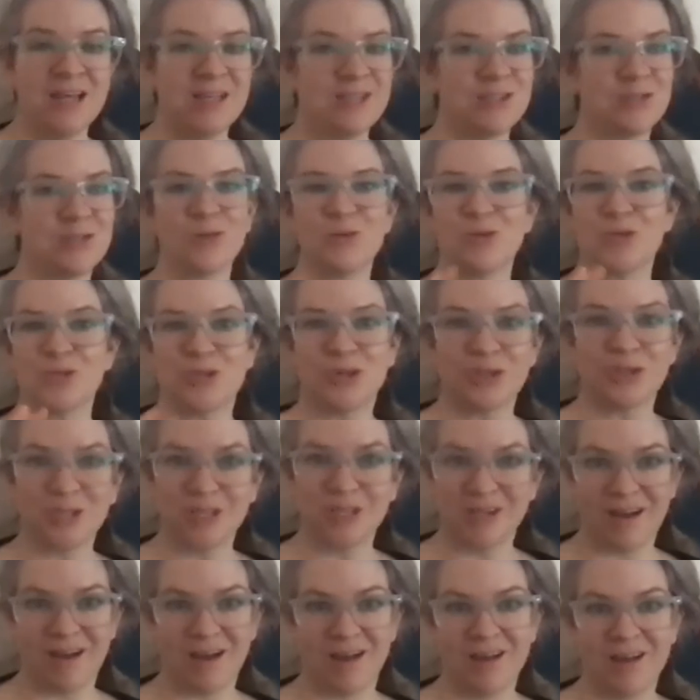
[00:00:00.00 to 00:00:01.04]
So there's certainly
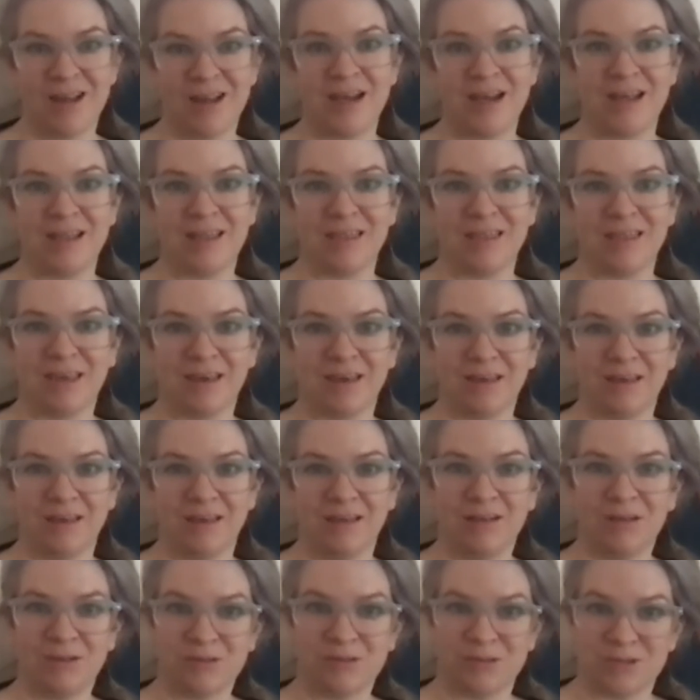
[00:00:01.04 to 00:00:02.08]
not anything
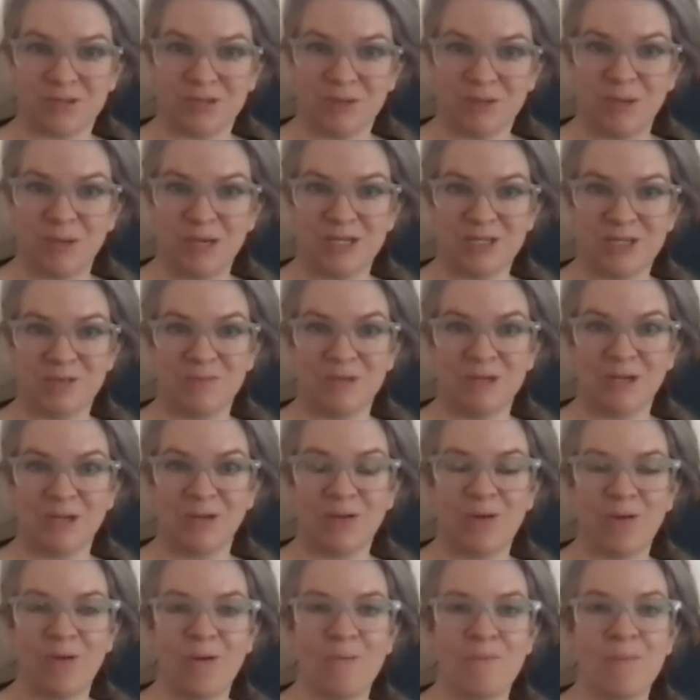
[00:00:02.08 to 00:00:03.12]
close to a patient
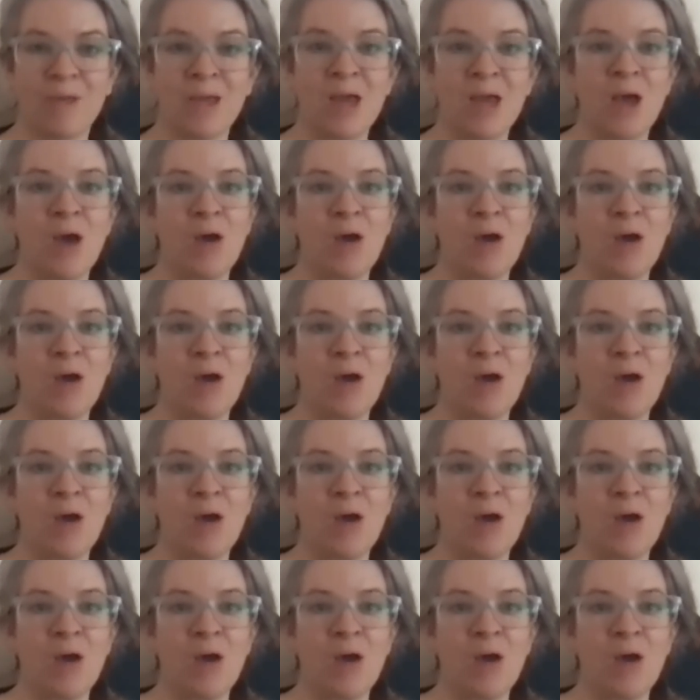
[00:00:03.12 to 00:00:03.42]
medical home.